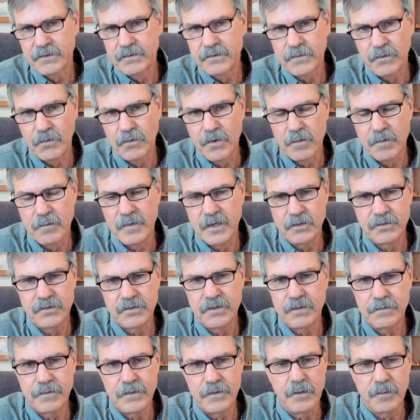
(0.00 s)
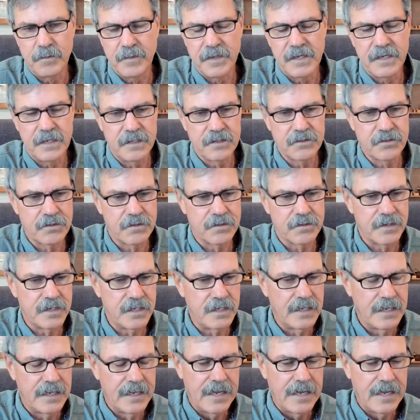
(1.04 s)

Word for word: for most of human history.